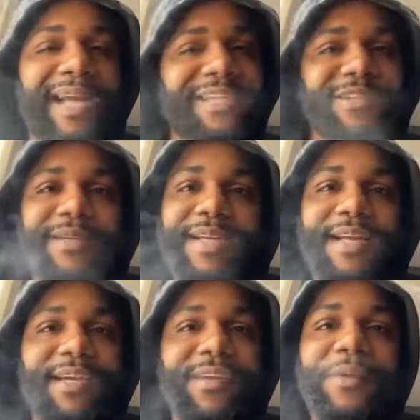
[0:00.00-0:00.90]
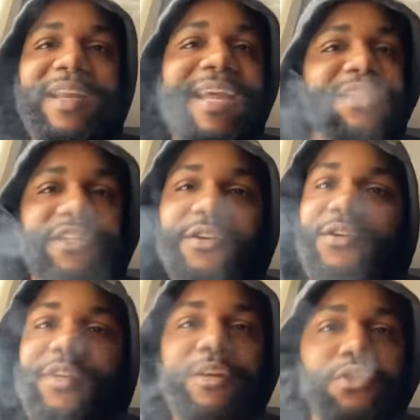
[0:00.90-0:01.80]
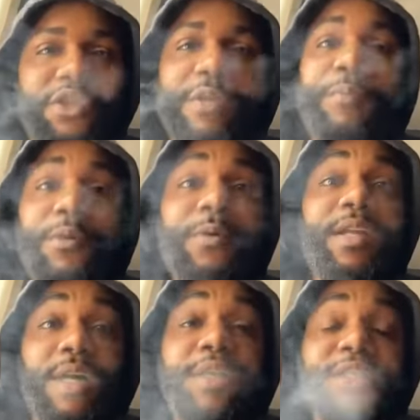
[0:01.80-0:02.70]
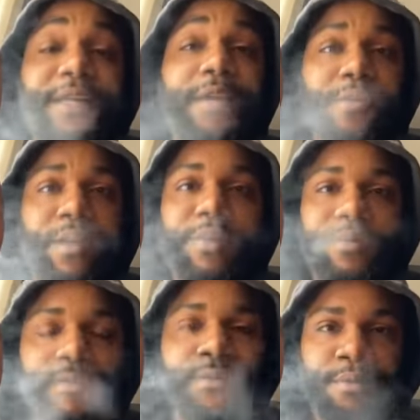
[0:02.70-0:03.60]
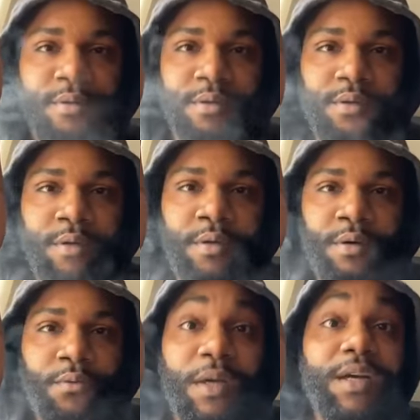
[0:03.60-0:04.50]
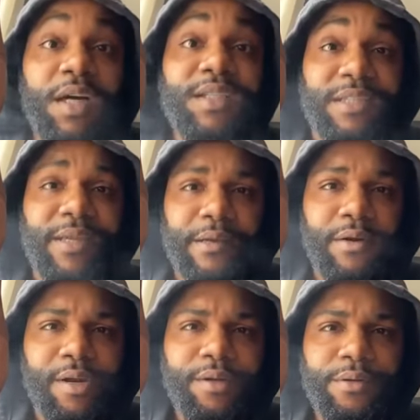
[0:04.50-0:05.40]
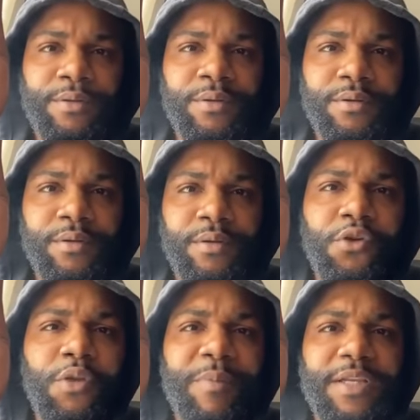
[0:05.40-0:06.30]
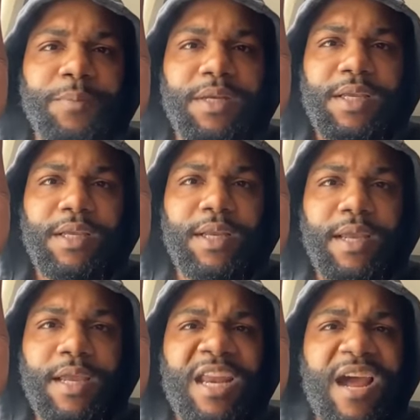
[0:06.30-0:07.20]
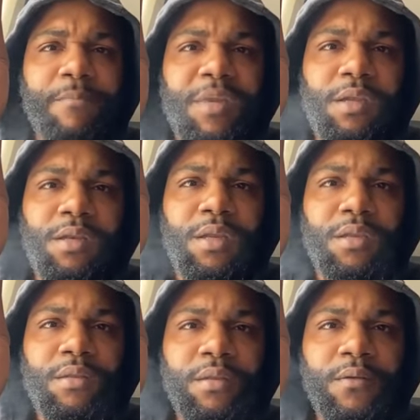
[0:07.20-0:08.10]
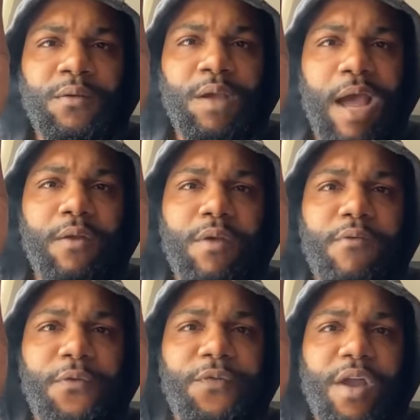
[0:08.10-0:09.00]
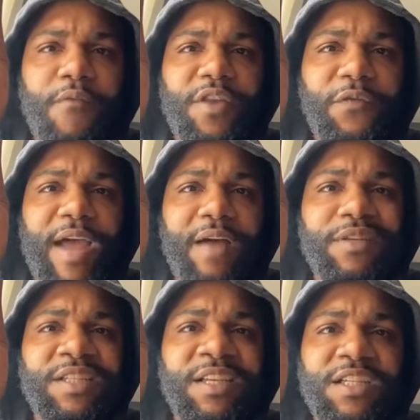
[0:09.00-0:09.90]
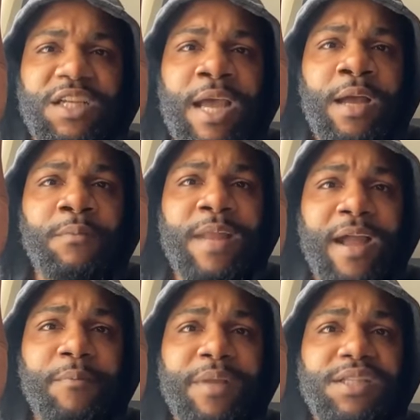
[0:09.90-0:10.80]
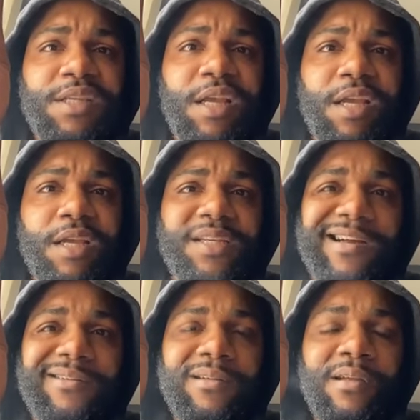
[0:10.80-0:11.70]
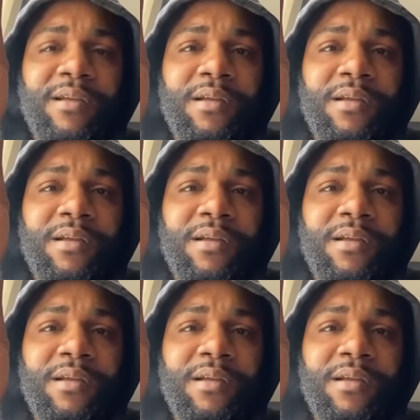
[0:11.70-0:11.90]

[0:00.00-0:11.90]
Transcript: I swear to God, we not storing no Trump, but we gonna stand ground. We're gonna stand ground. You can best believe that, and I mean it. I don't give a fuck if it's five or six of y'all. I'm knocking bitches' heads off.